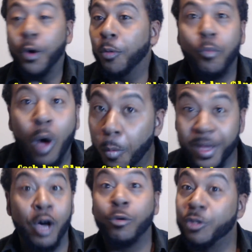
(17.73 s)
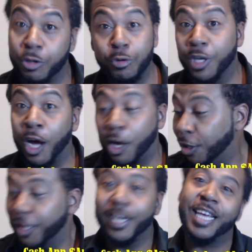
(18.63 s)
What we gonna do,
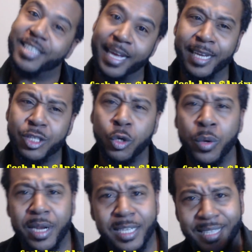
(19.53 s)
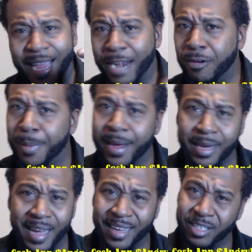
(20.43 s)
y'all? Let's get into it. It's the Angry Man
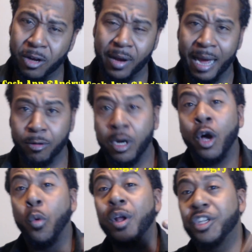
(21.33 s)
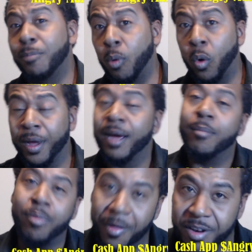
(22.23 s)
God Talk Hour with your boy,
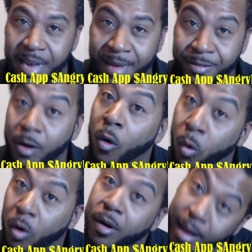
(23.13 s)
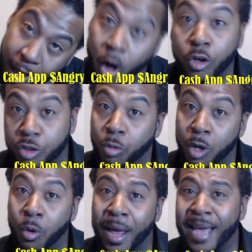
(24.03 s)
Brother David, or also
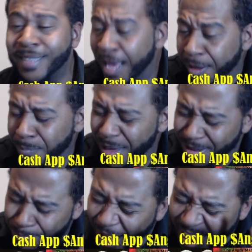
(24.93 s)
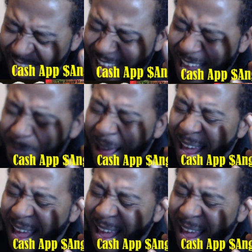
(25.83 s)
known as Big Baby.